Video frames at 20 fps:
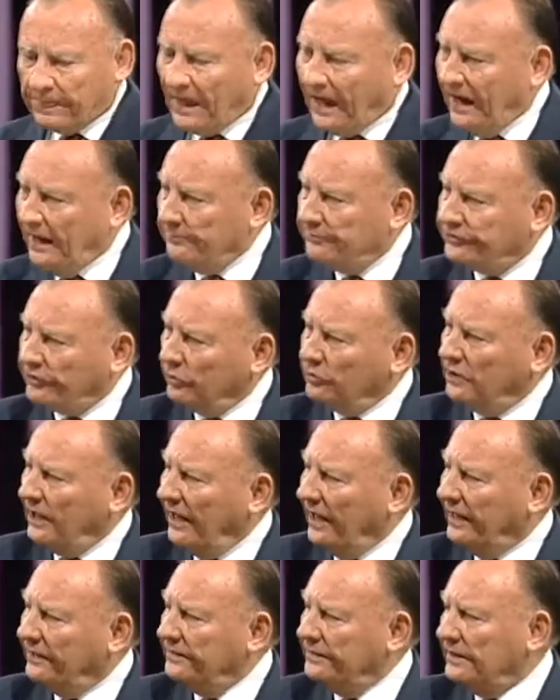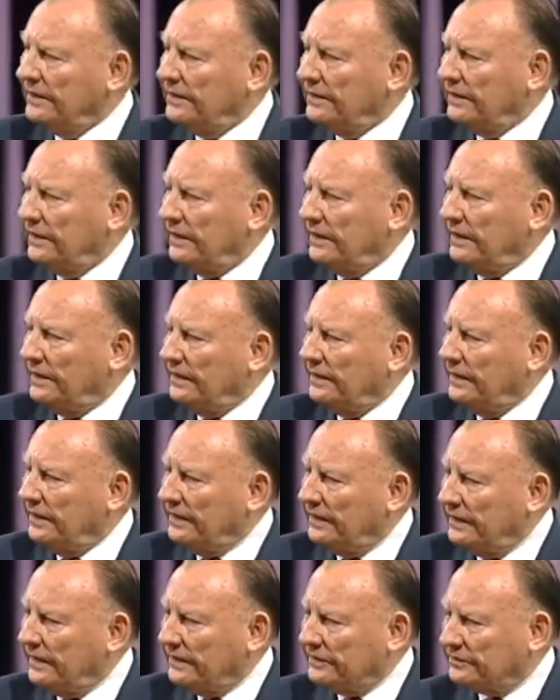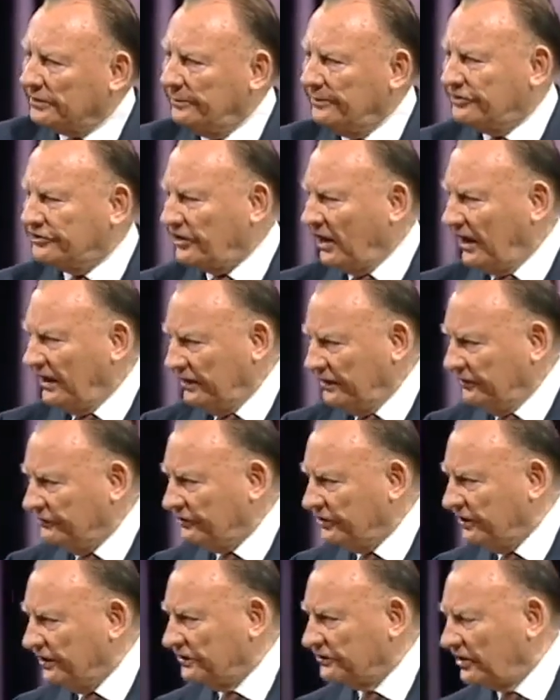I'm so glad to be saved